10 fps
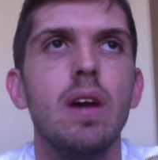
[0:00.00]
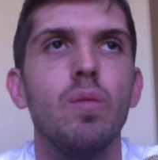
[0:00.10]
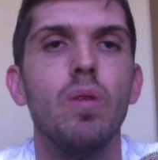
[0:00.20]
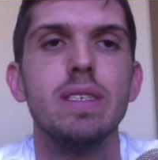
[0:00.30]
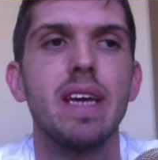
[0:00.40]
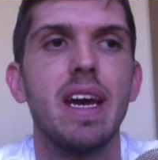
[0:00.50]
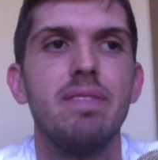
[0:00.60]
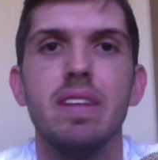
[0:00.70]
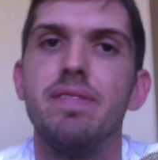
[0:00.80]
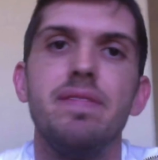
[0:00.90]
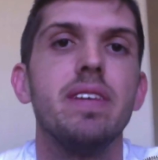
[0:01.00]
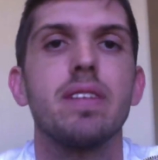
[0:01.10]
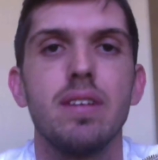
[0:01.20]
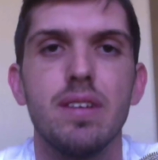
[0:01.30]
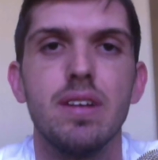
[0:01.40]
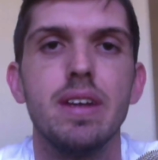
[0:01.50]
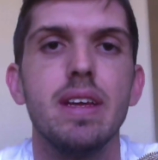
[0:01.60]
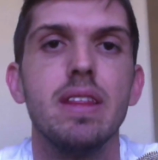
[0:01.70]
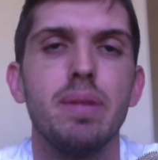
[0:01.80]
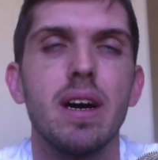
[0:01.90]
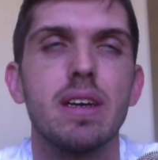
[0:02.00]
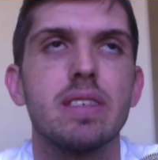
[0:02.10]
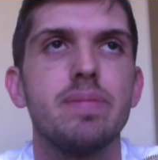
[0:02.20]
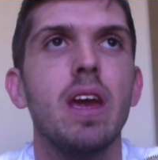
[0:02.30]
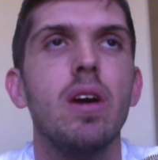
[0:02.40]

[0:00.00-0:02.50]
want to have the 5th card in the box.